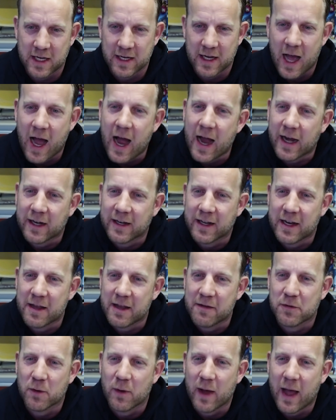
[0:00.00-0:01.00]
higher than
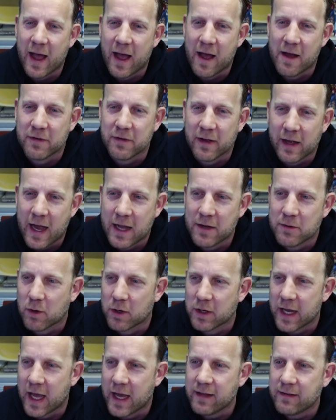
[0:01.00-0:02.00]
if you have
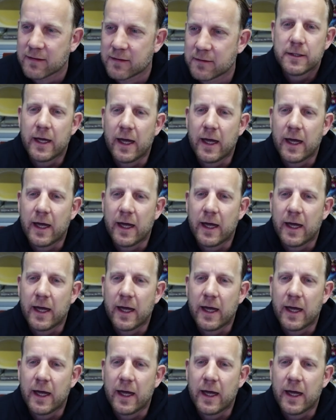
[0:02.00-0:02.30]
Android 8.